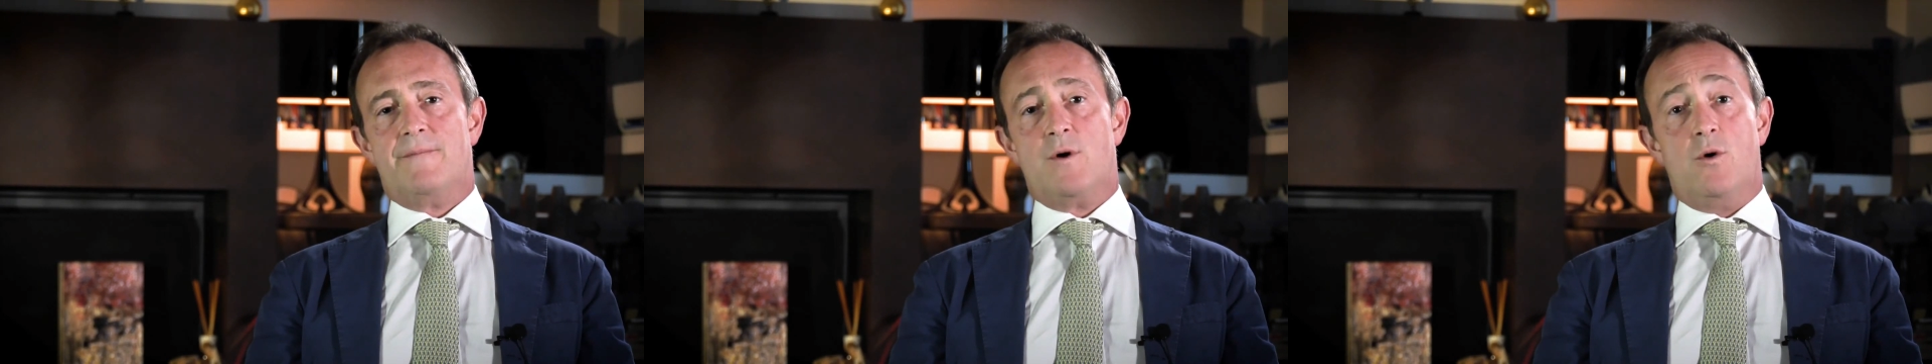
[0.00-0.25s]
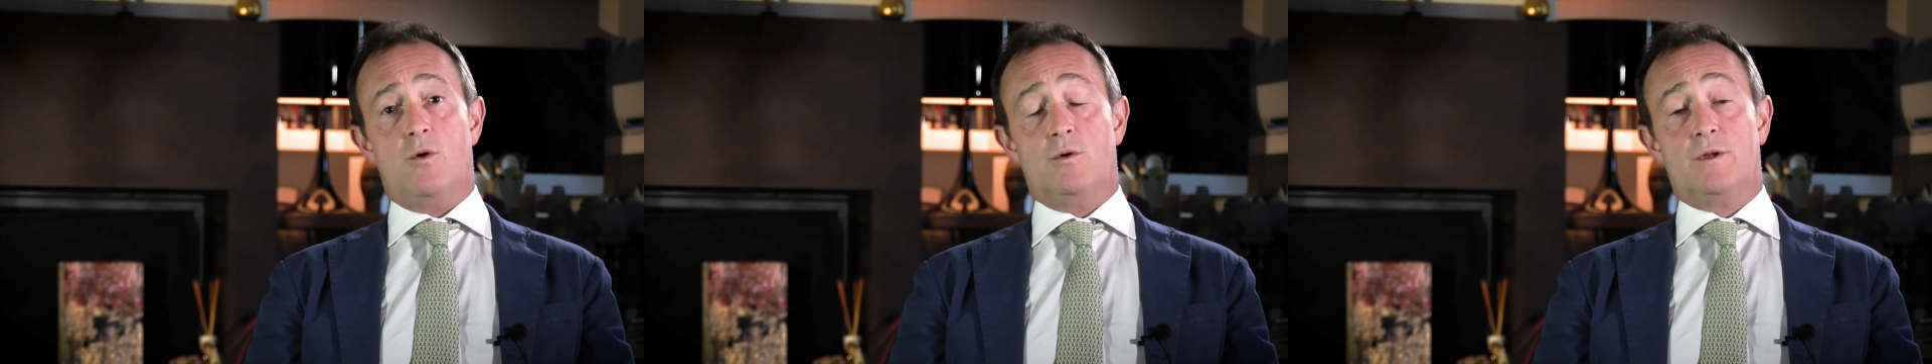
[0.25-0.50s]

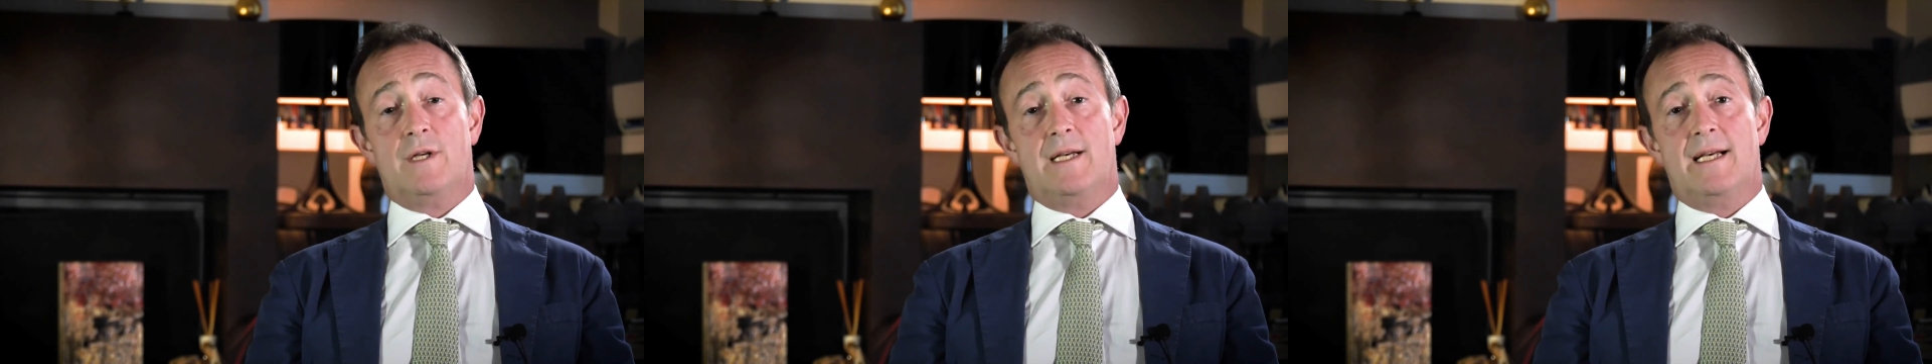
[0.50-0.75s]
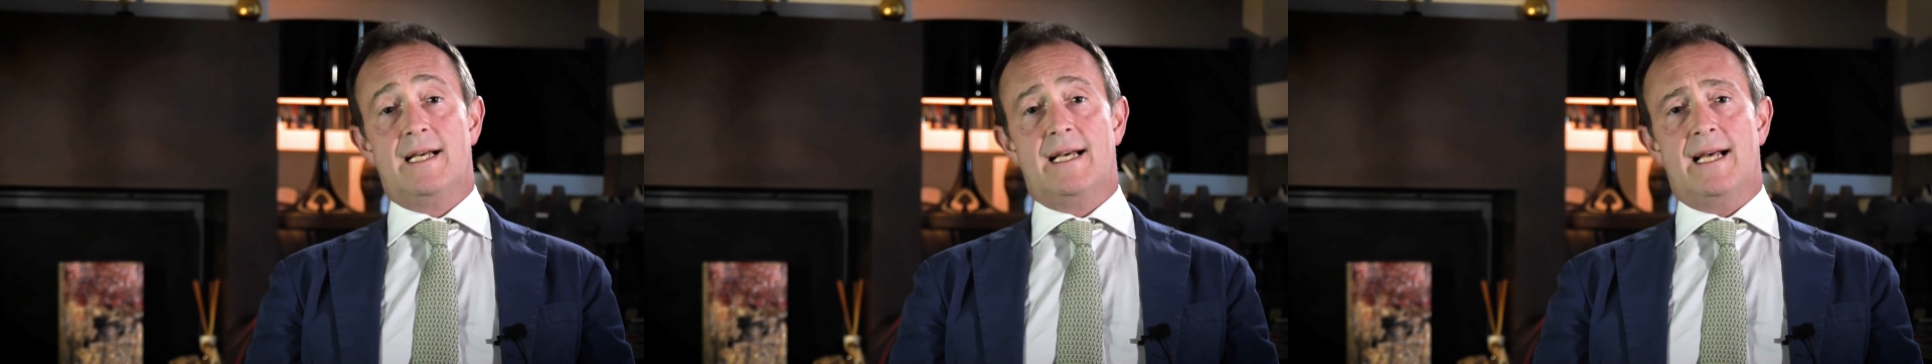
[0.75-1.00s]
old
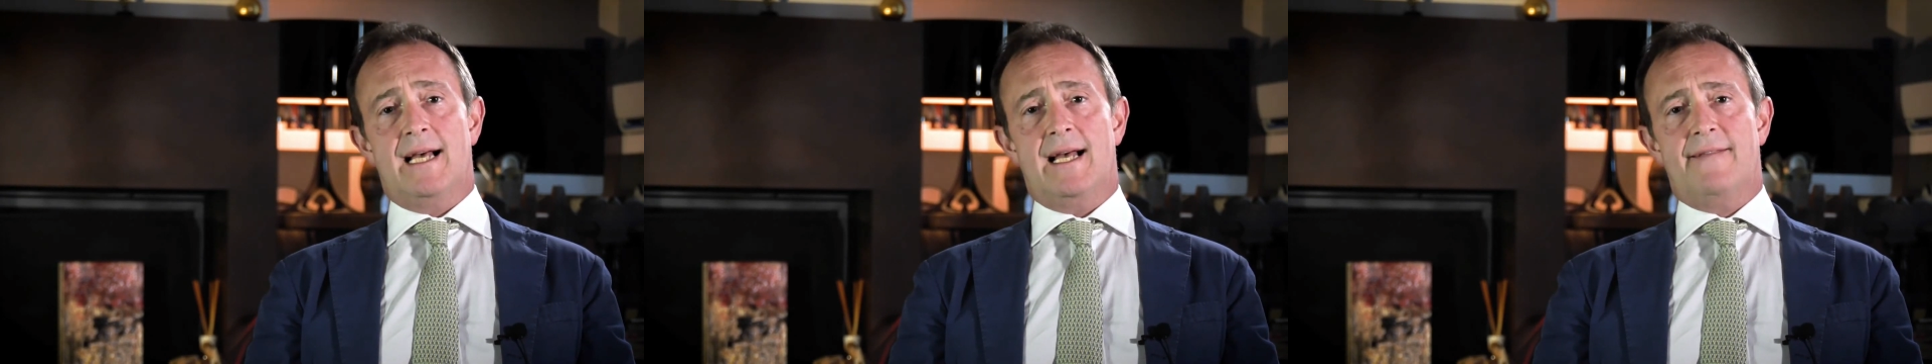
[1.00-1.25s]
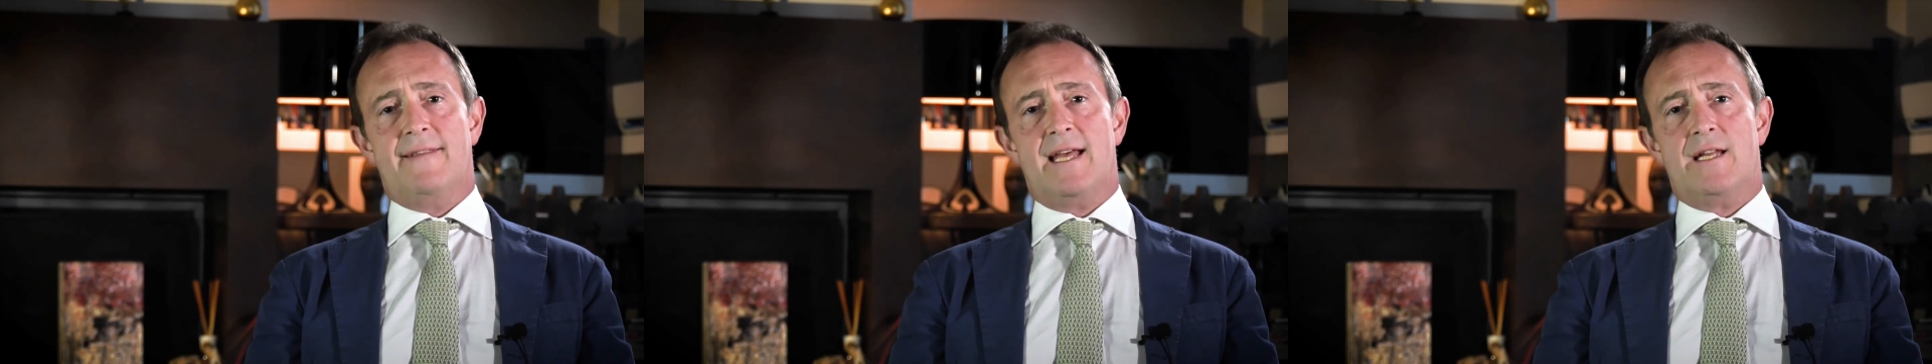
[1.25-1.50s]

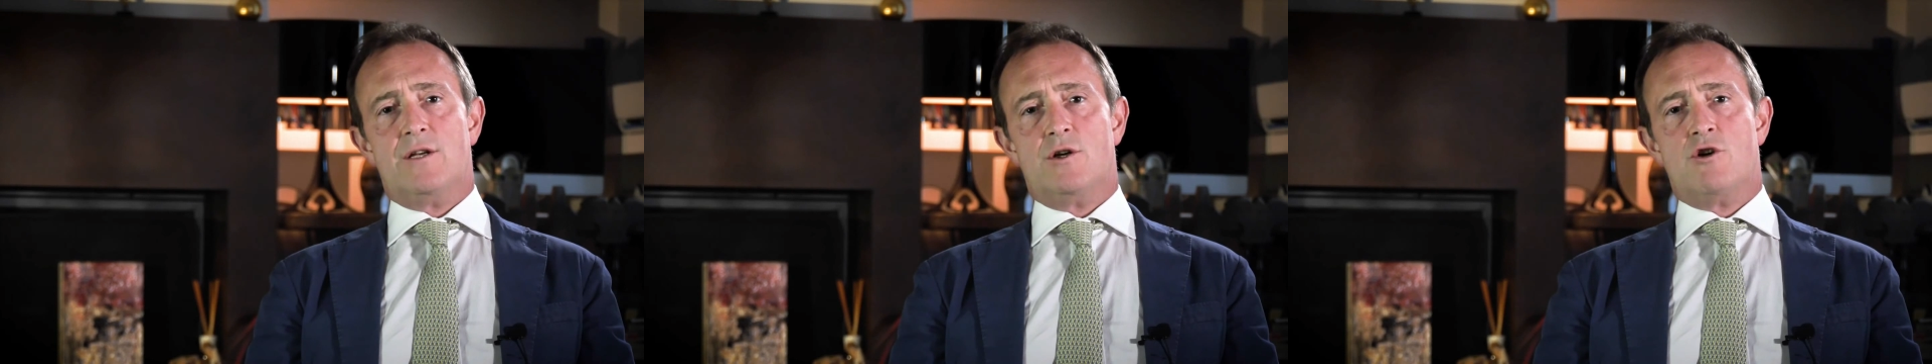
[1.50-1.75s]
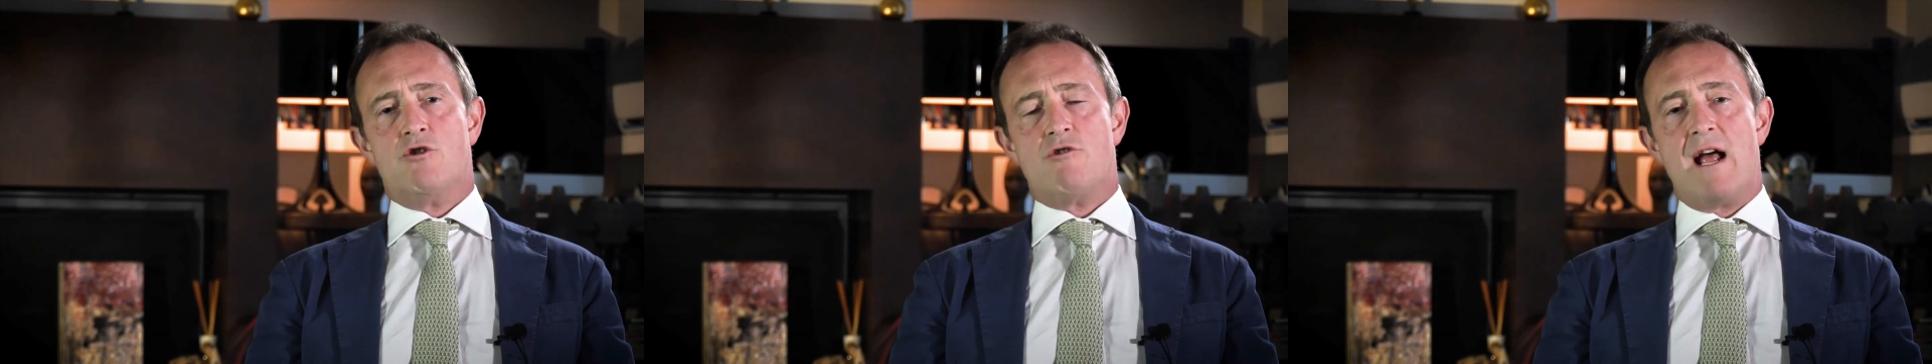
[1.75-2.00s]
and then
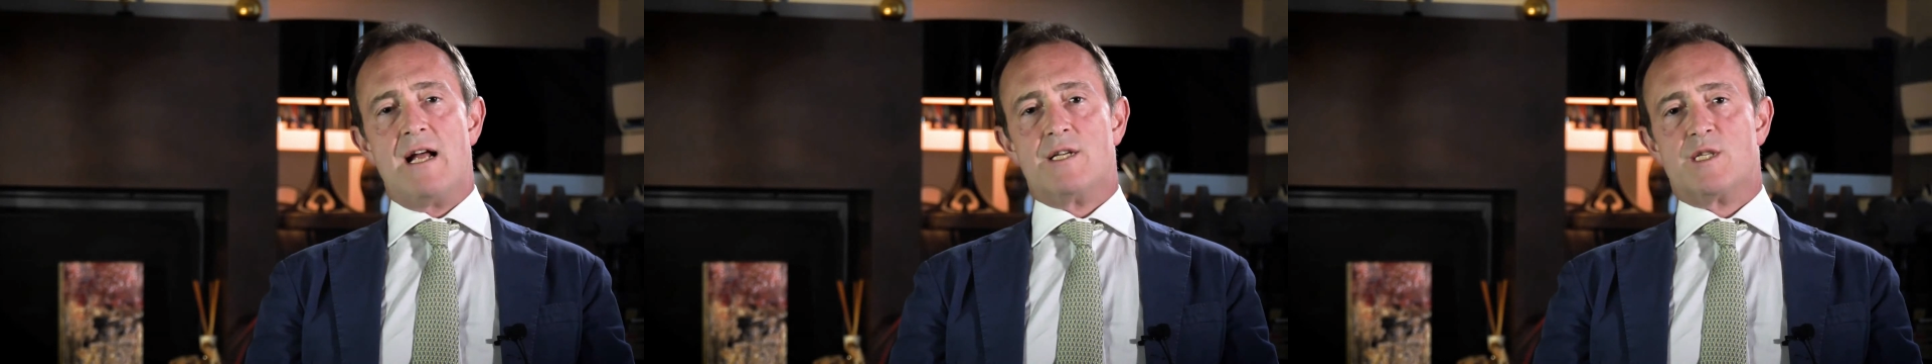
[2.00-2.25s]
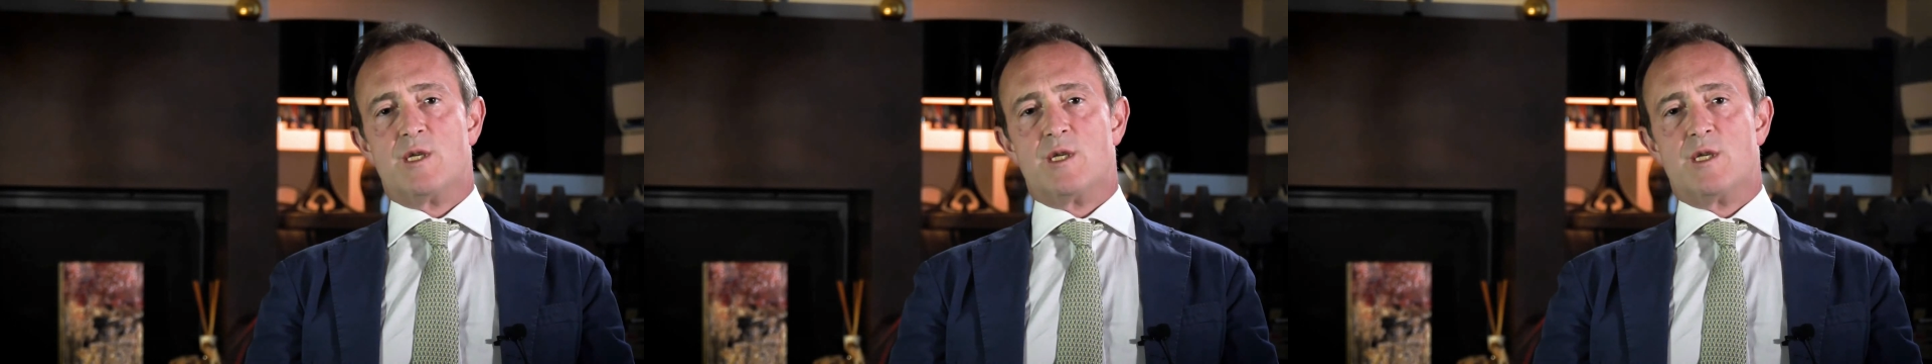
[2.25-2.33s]
corrects